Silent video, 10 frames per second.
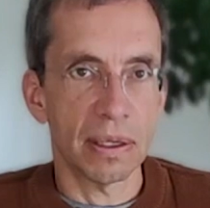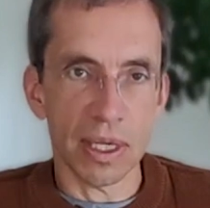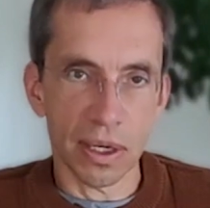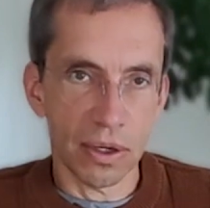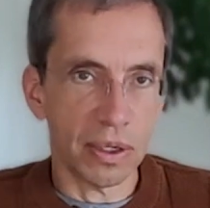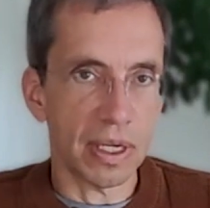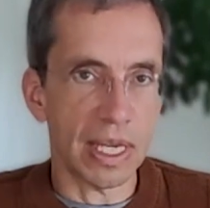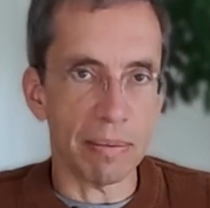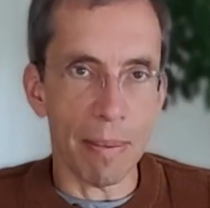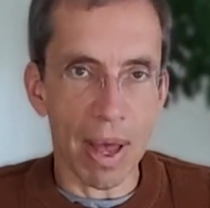because I
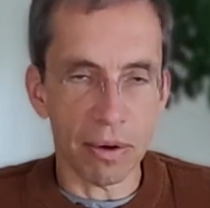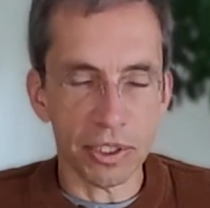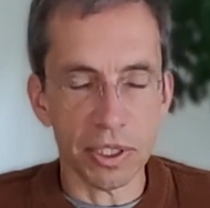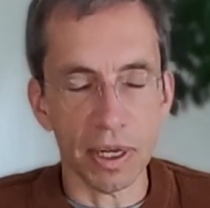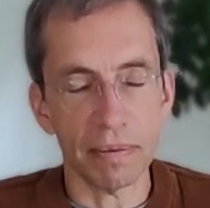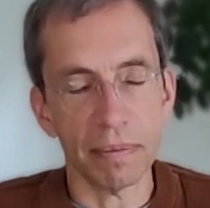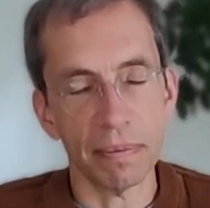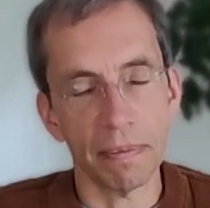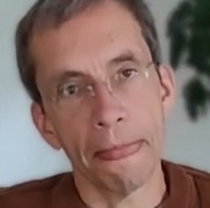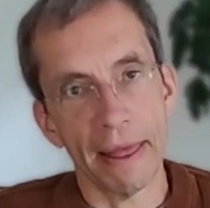couldn't keep my mouth shut.
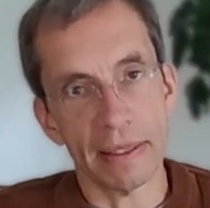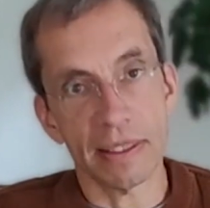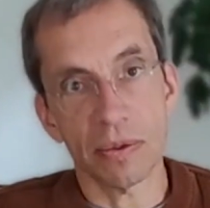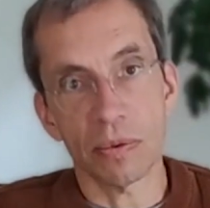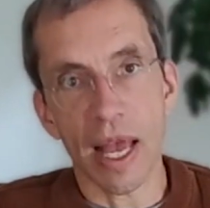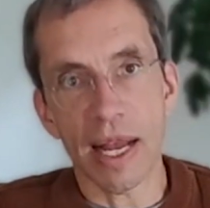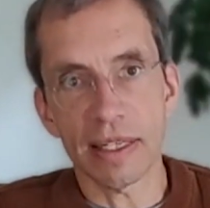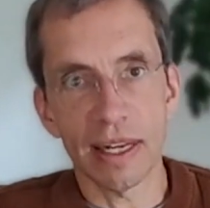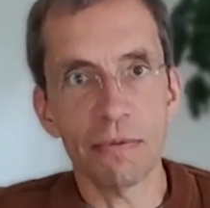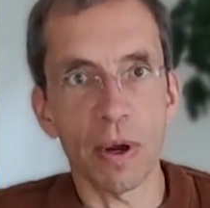And that's what I
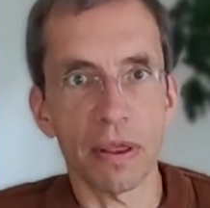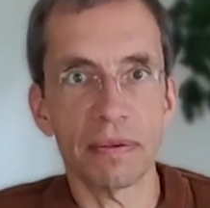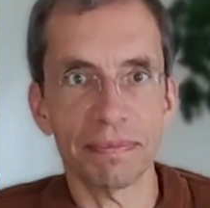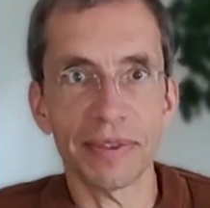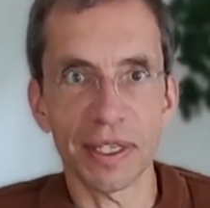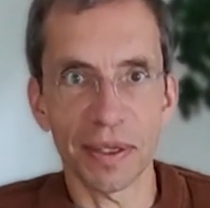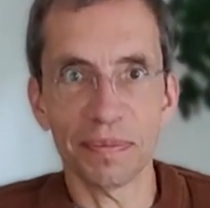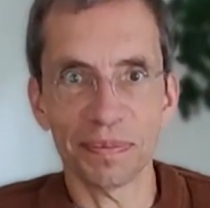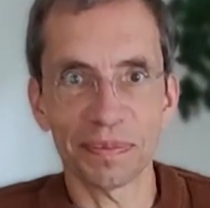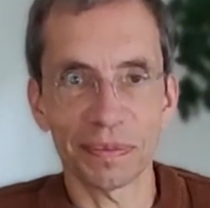had to live with, you
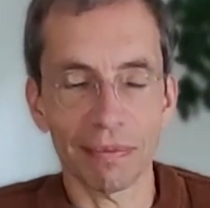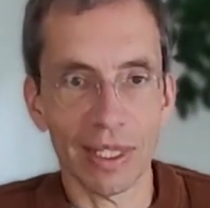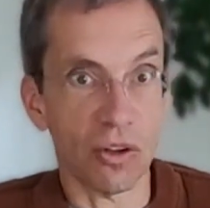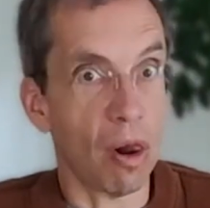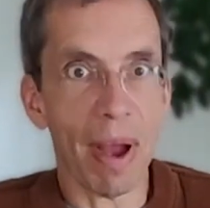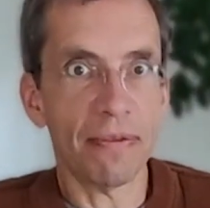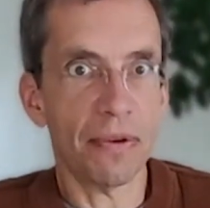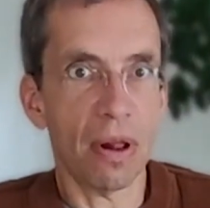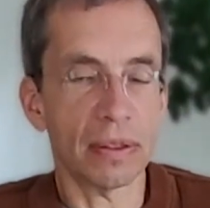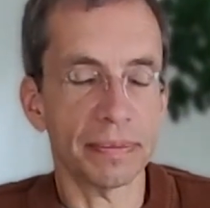know. It's all my
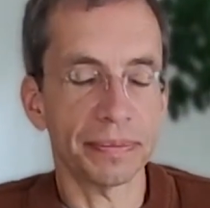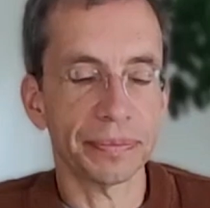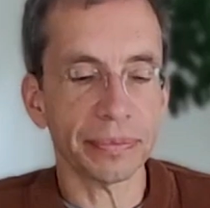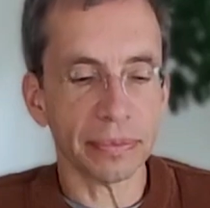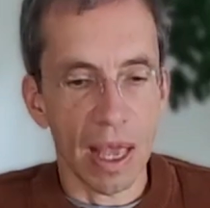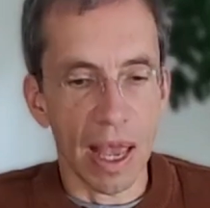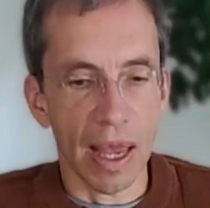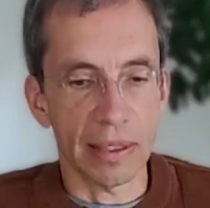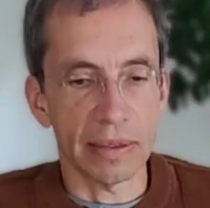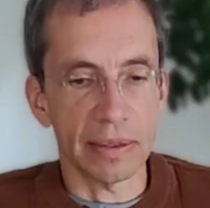fault.
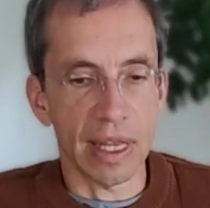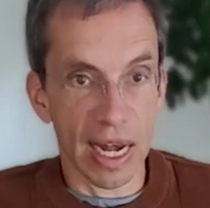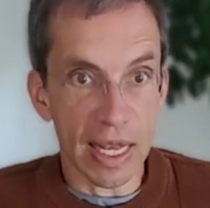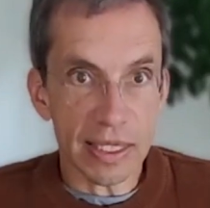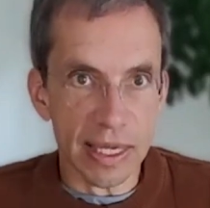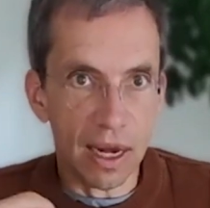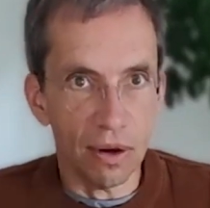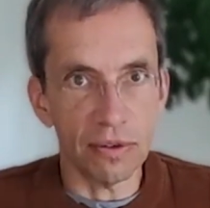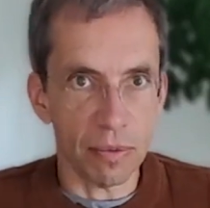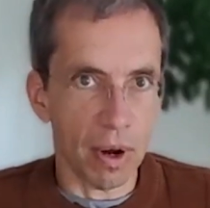And the lesson I
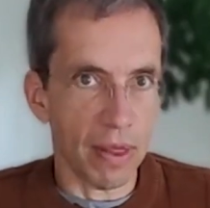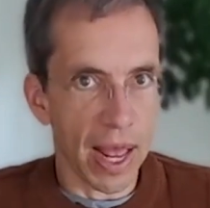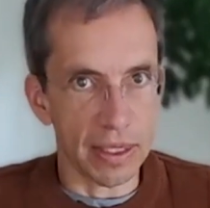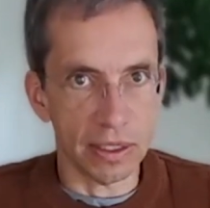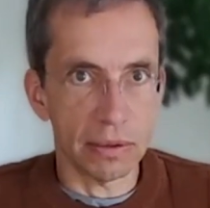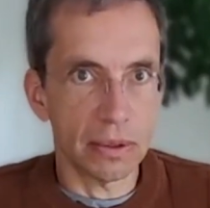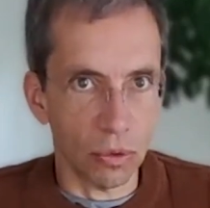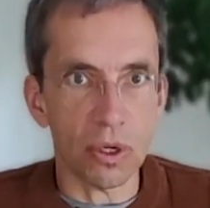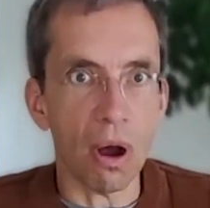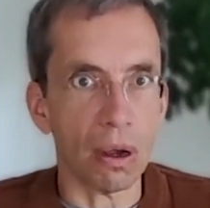learned from all that is
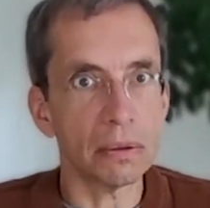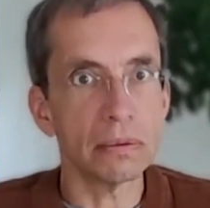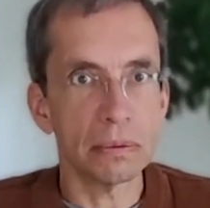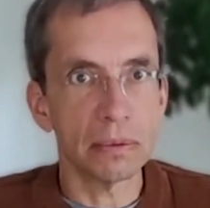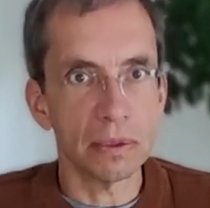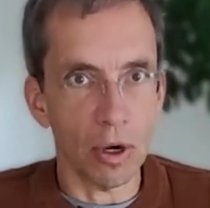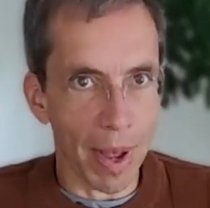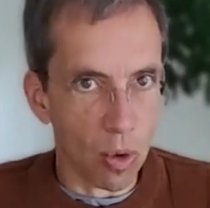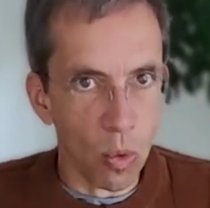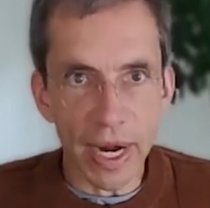don't talk.
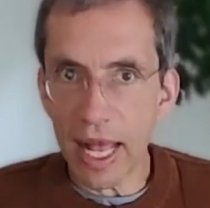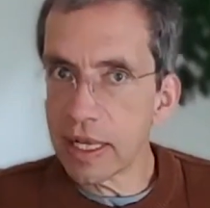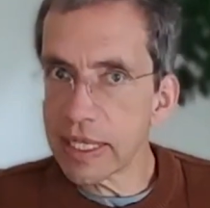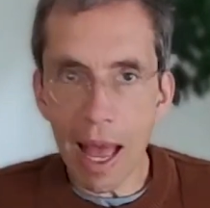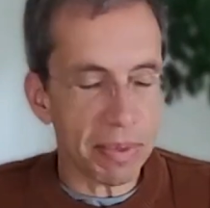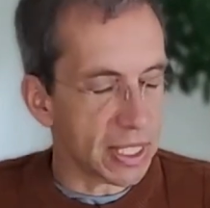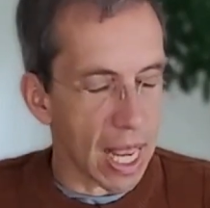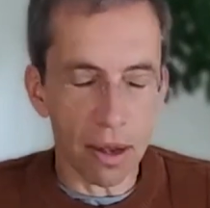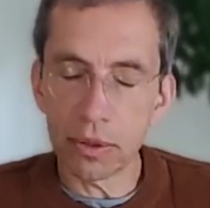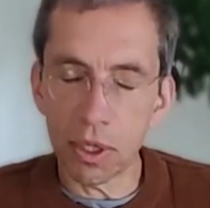No matter what else
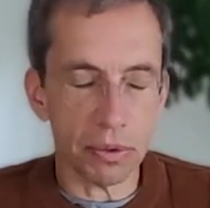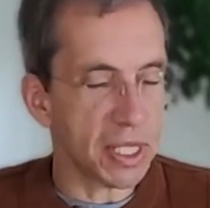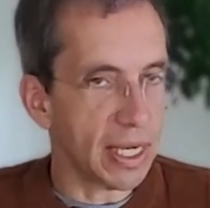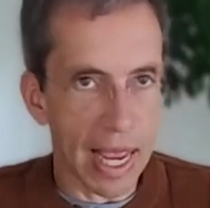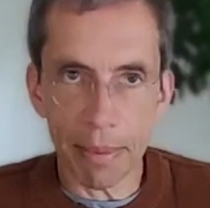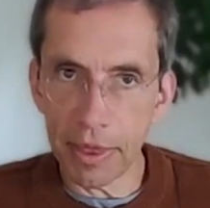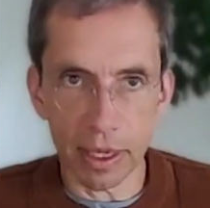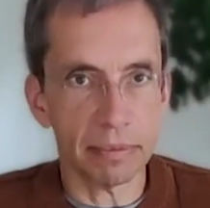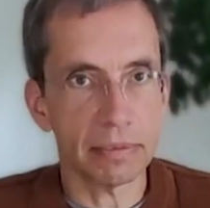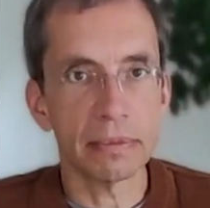happens now, don't say a damn
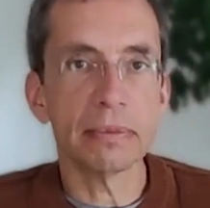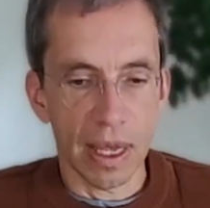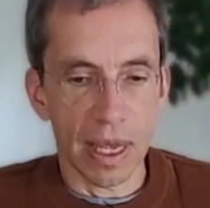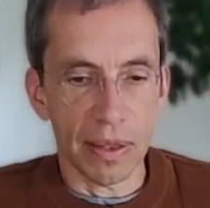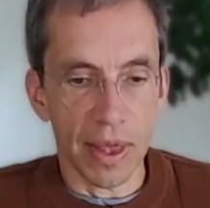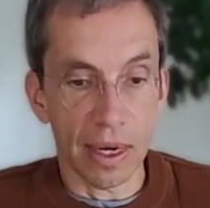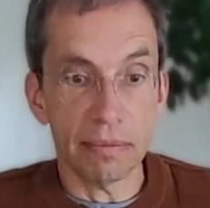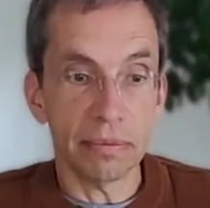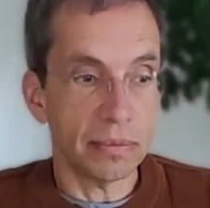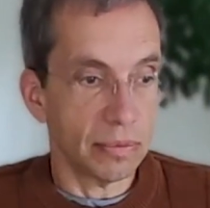thing. And
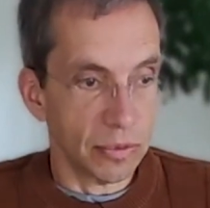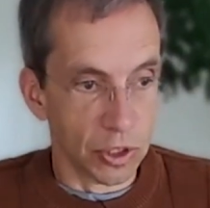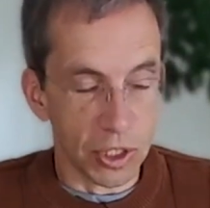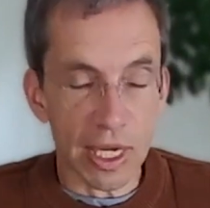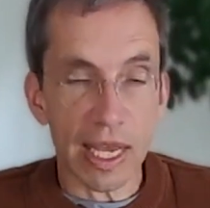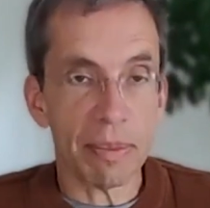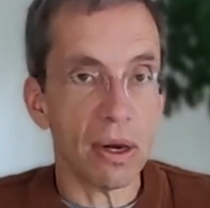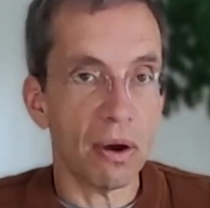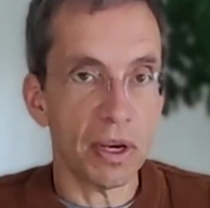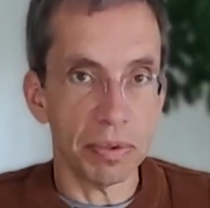then, just like
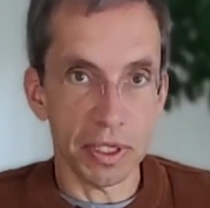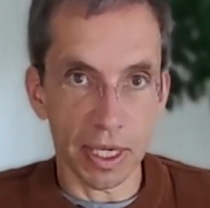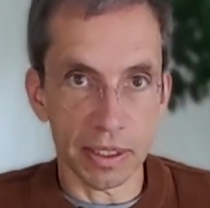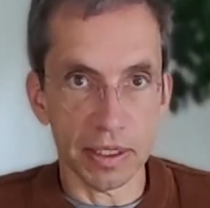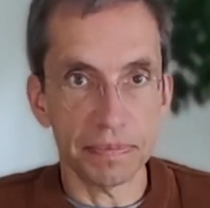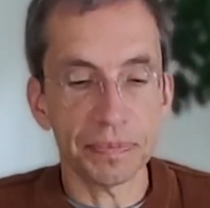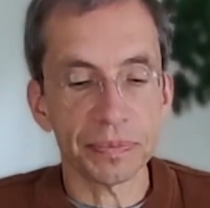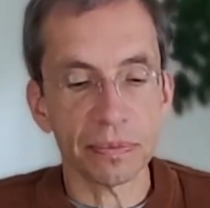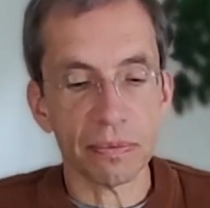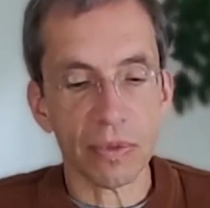my lawyer predicted,
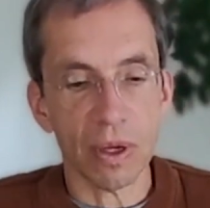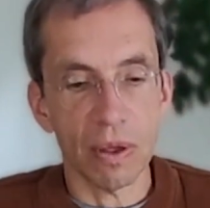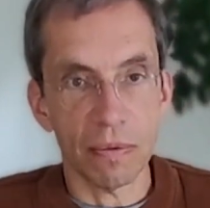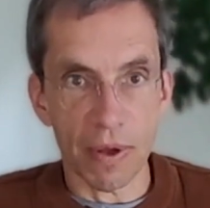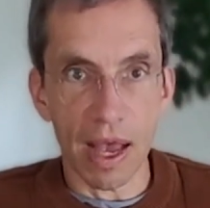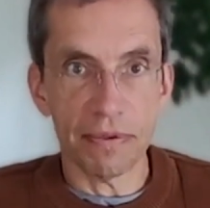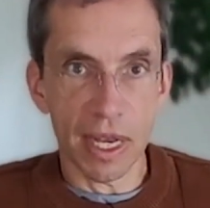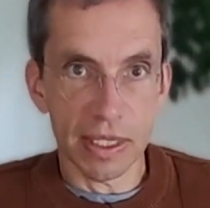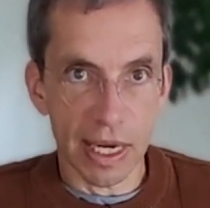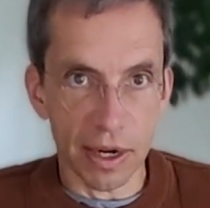
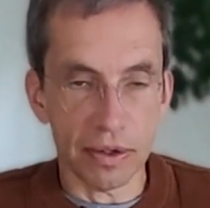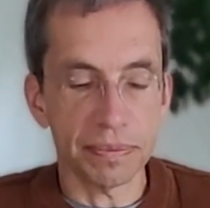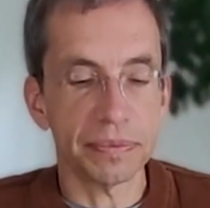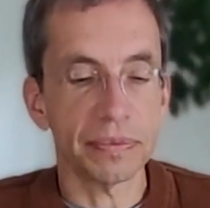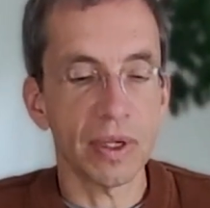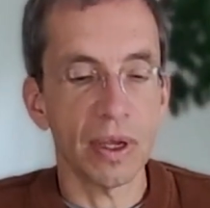Five days later,